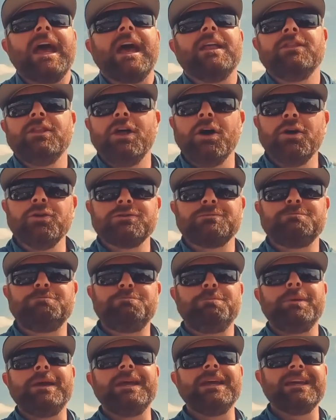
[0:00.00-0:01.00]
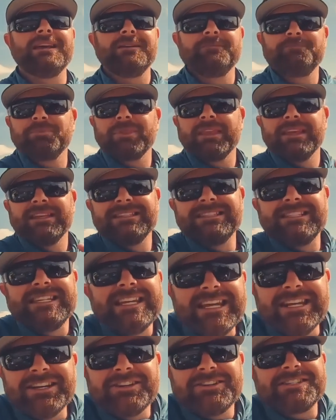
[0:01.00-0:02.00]
and those big
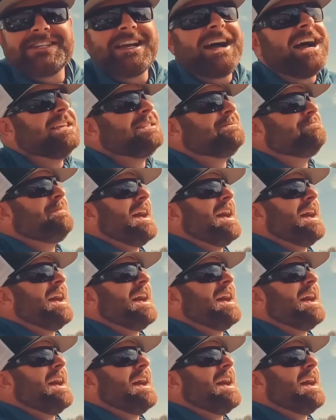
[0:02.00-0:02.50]
teener-sized